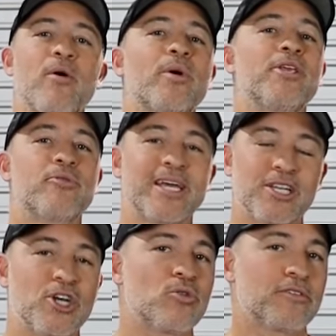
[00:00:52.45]
That way you
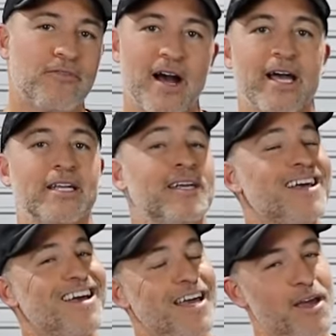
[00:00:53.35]
get notified
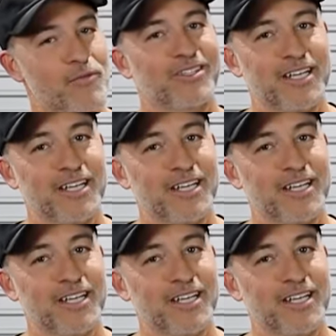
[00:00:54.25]
every